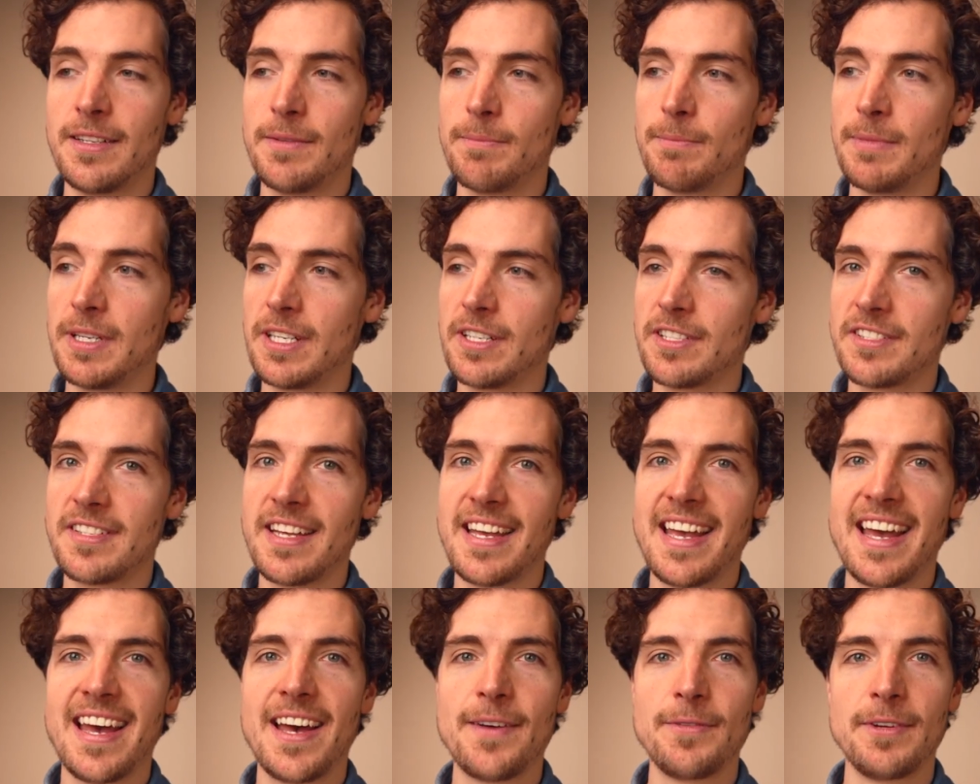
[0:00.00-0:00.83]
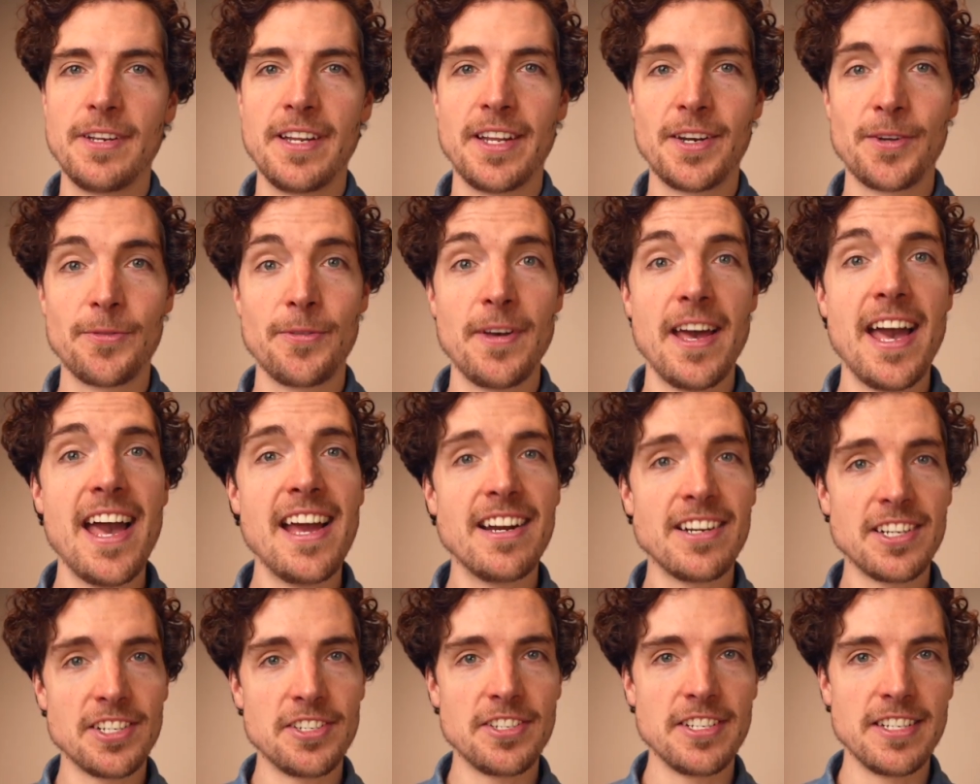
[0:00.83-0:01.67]
because they have a lot of
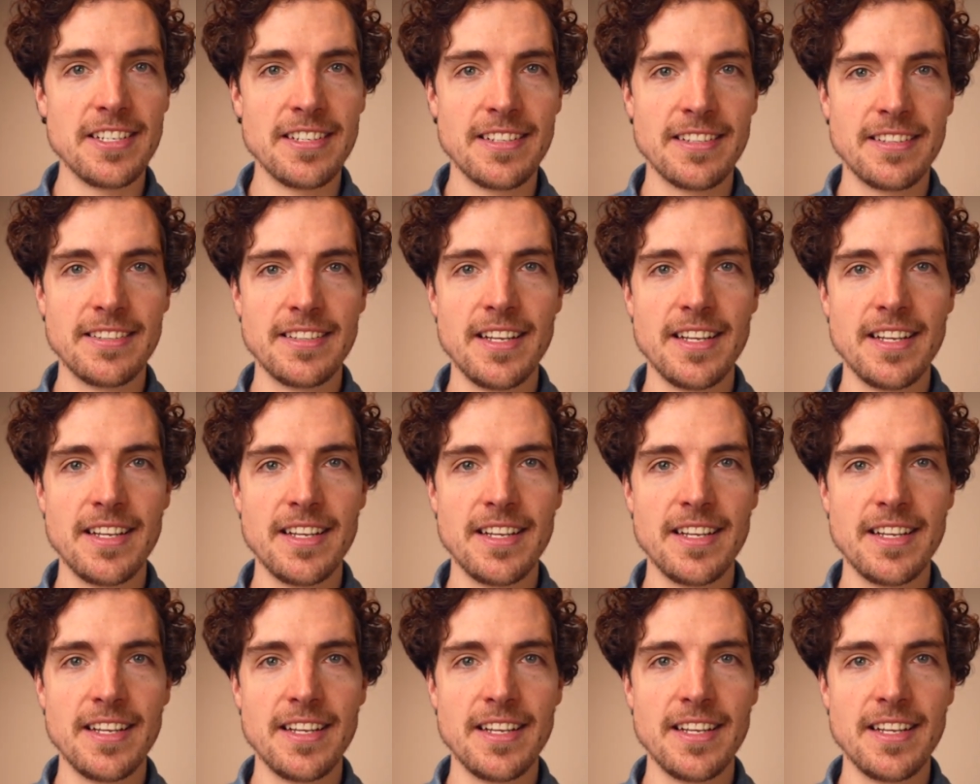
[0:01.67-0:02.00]
energy.